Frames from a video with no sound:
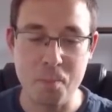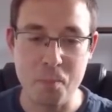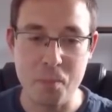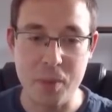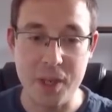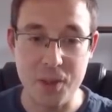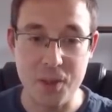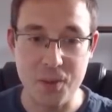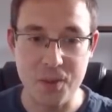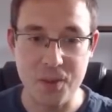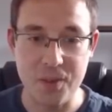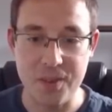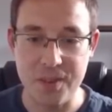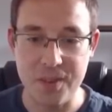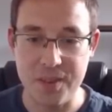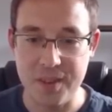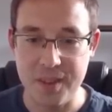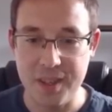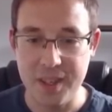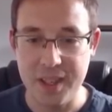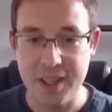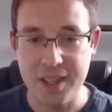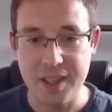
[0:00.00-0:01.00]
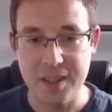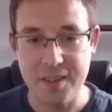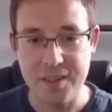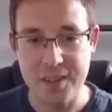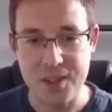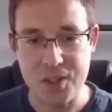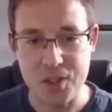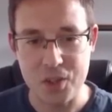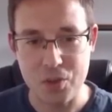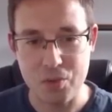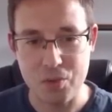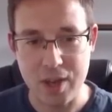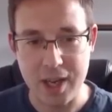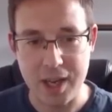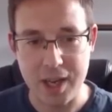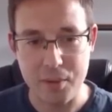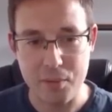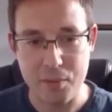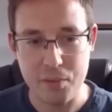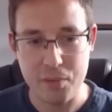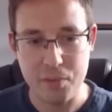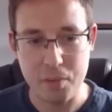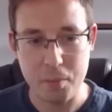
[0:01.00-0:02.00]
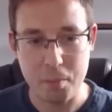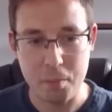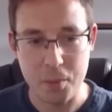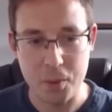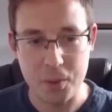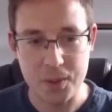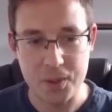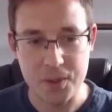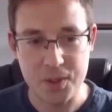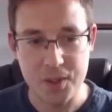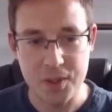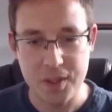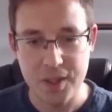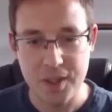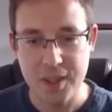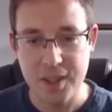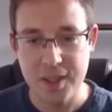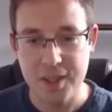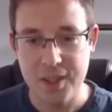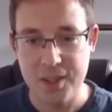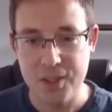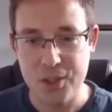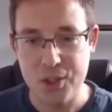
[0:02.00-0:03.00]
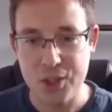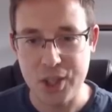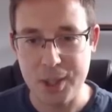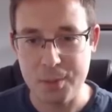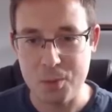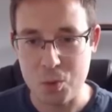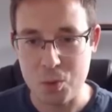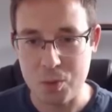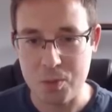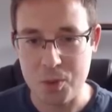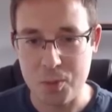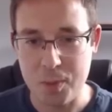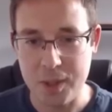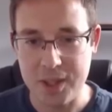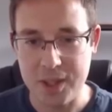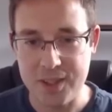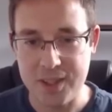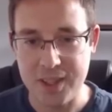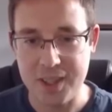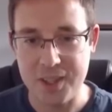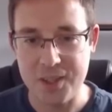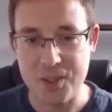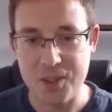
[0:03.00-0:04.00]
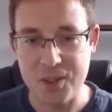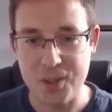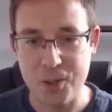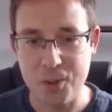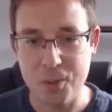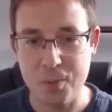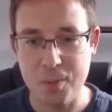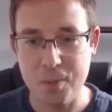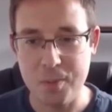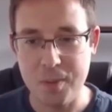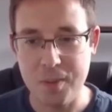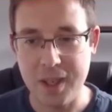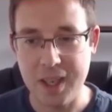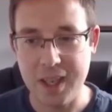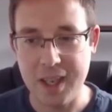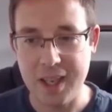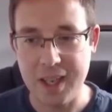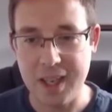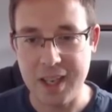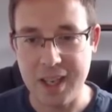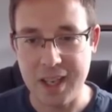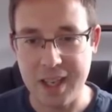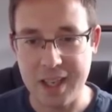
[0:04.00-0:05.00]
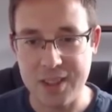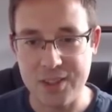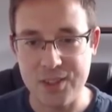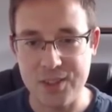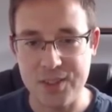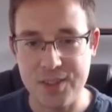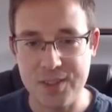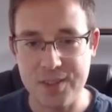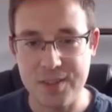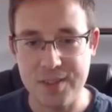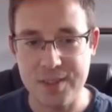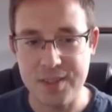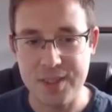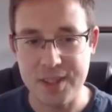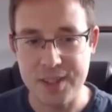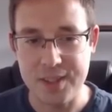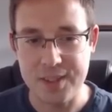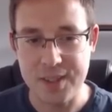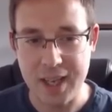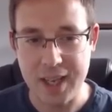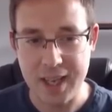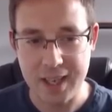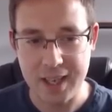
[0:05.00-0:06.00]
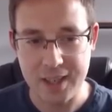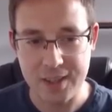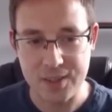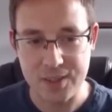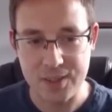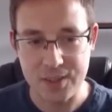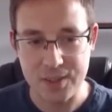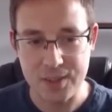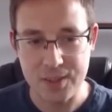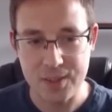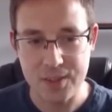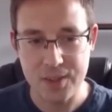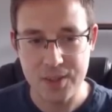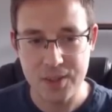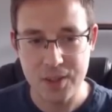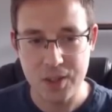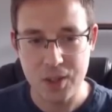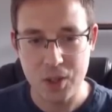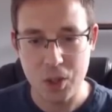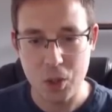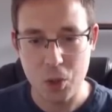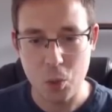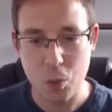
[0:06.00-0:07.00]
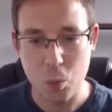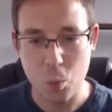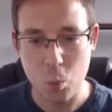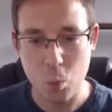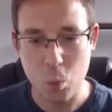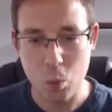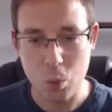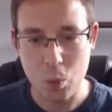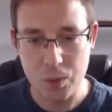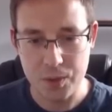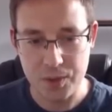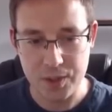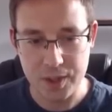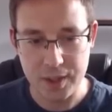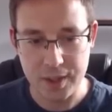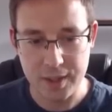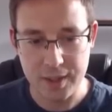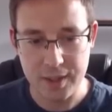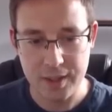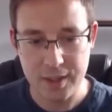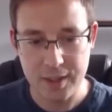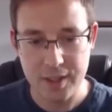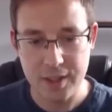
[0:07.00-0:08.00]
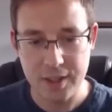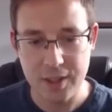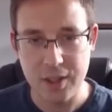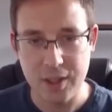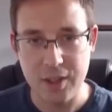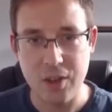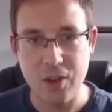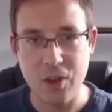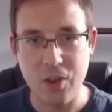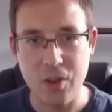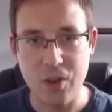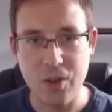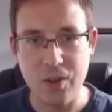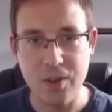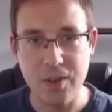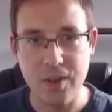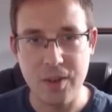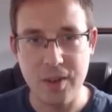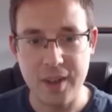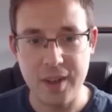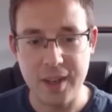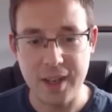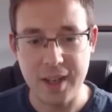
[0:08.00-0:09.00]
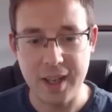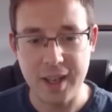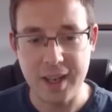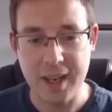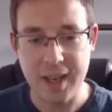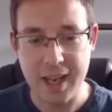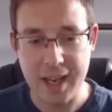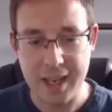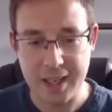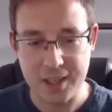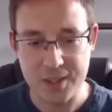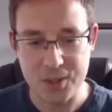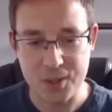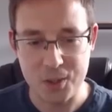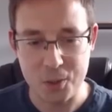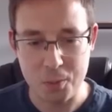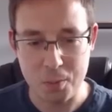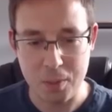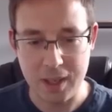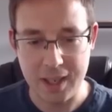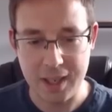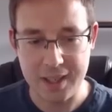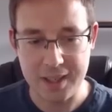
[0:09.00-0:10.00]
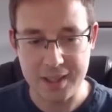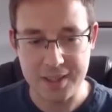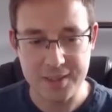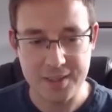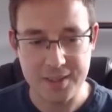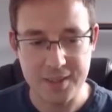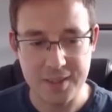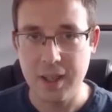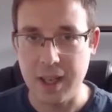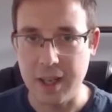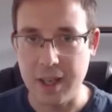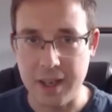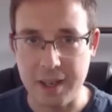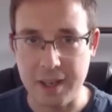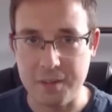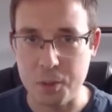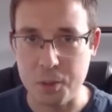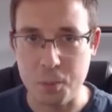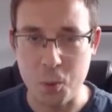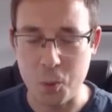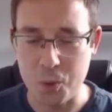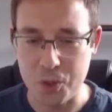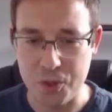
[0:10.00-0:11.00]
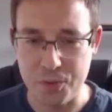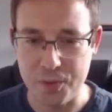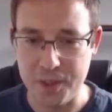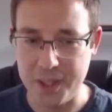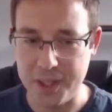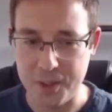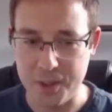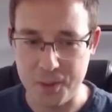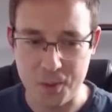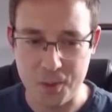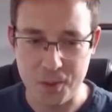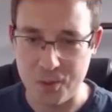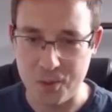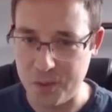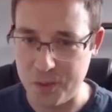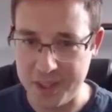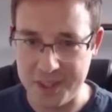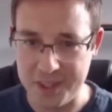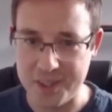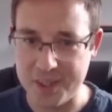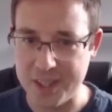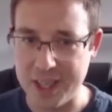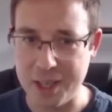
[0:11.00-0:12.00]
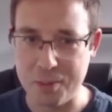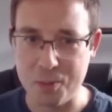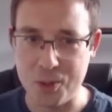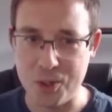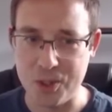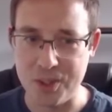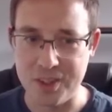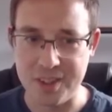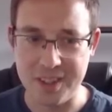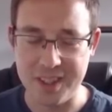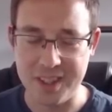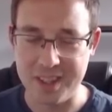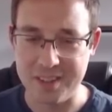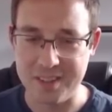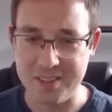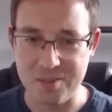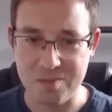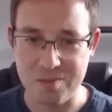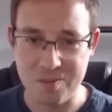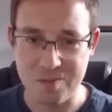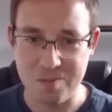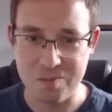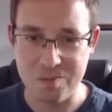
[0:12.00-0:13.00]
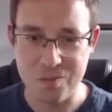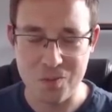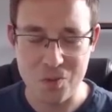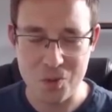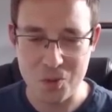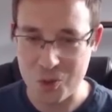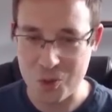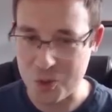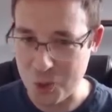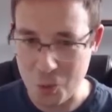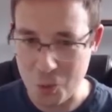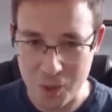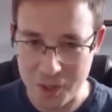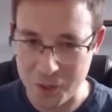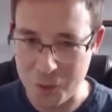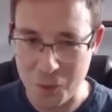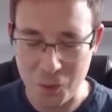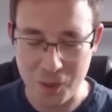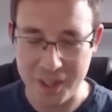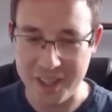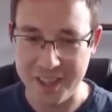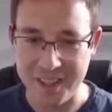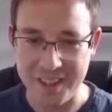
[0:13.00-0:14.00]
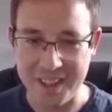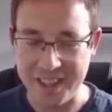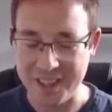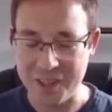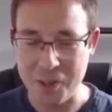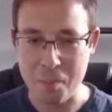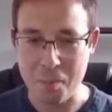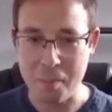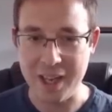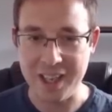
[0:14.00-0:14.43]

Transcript: beyond this graph, but James Webb Space Telescope has detected water on an exoplanet. I'm gonna have to pause the video and read this caption and soak it all in and then come